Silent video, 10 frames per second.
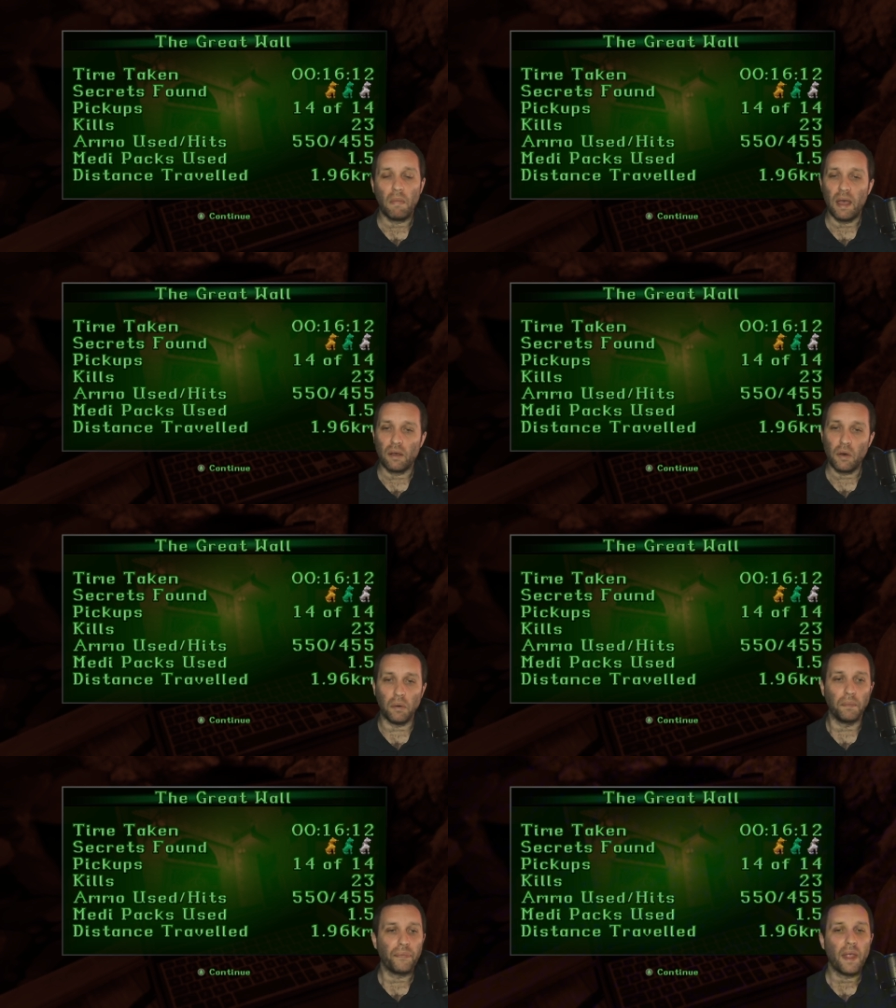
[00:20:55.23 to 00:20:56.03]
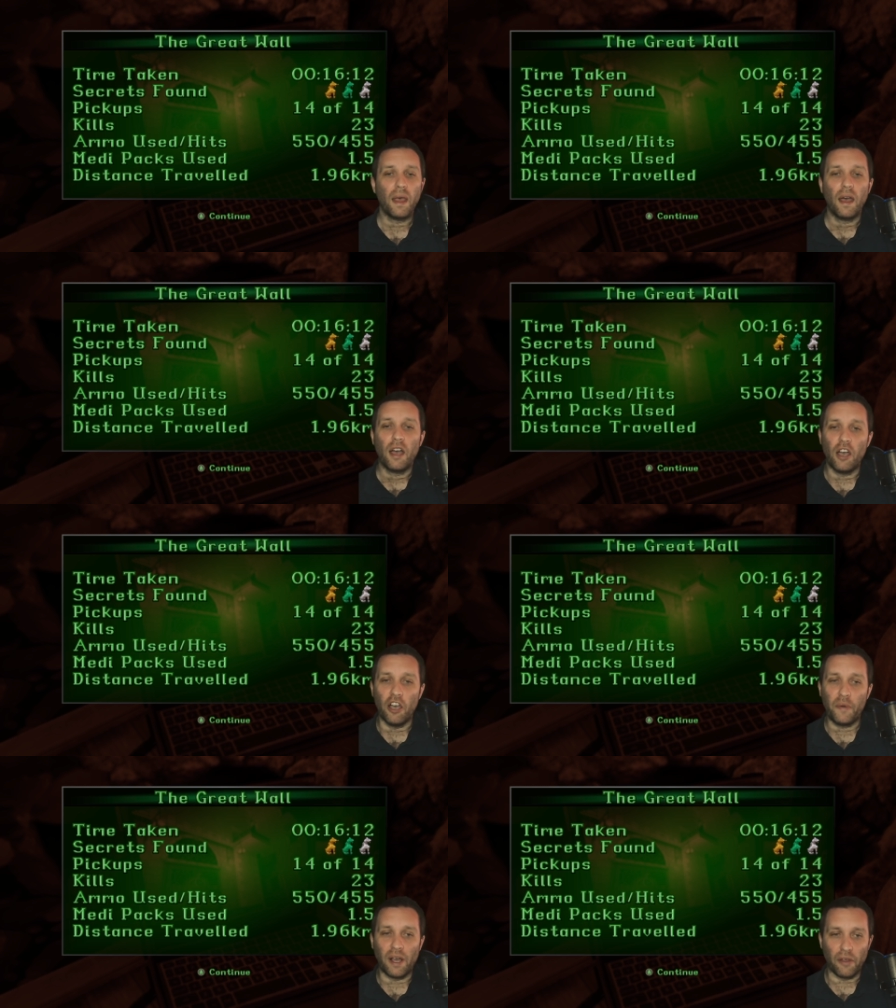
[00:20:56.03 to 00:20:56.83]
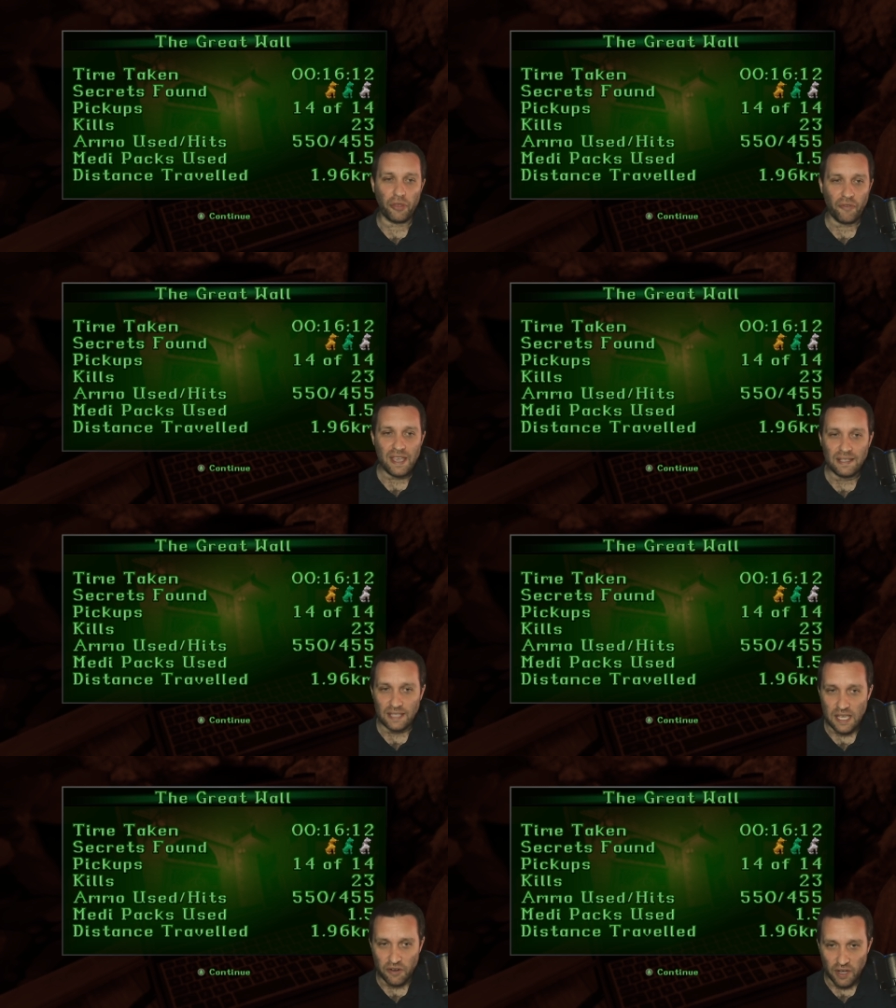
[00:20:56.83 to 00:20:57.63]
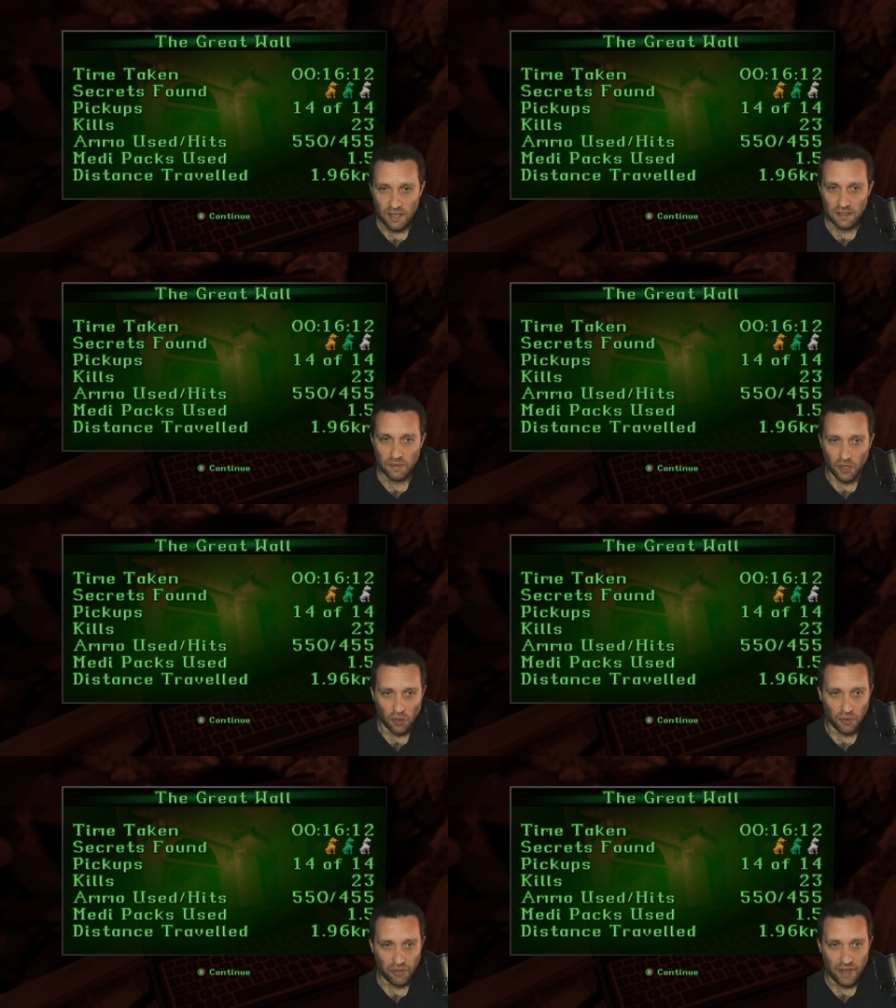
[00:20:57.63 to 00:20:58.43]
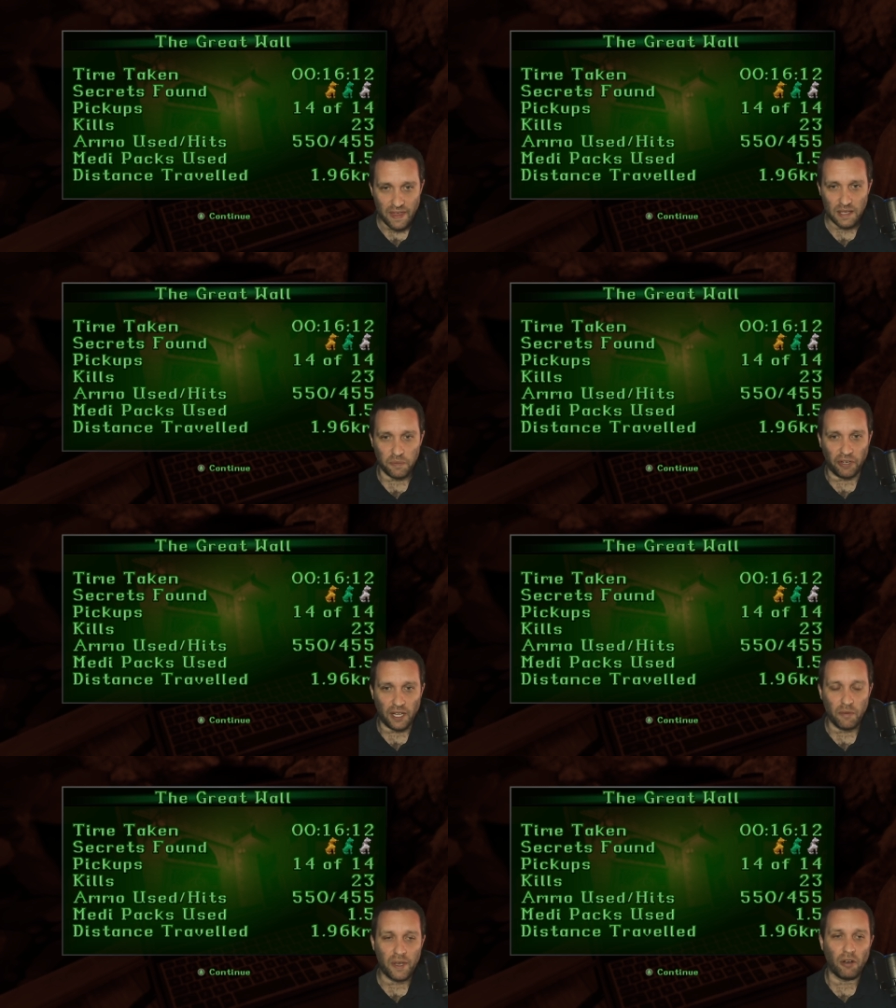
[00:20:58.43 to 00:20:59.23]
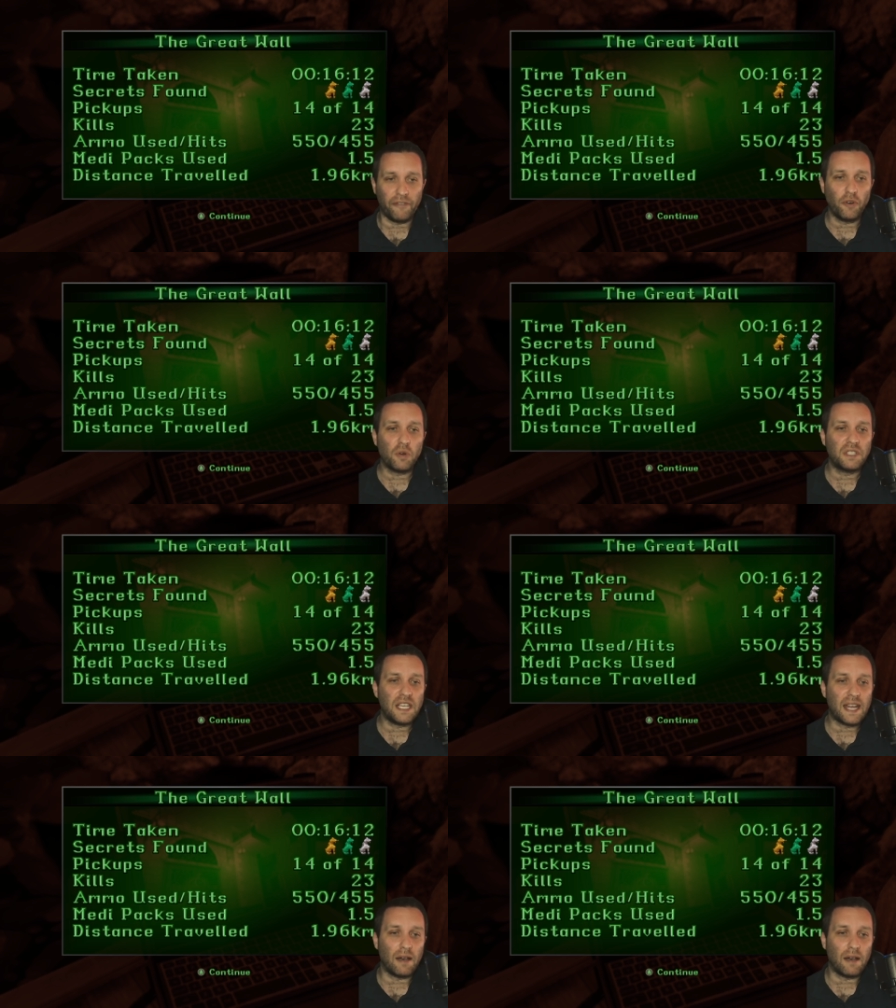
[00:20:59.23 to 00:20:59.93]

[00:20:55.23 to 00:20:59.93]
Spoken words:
Cool. We got 3 secrets. We got all 3. That's brilliant. We got 14 out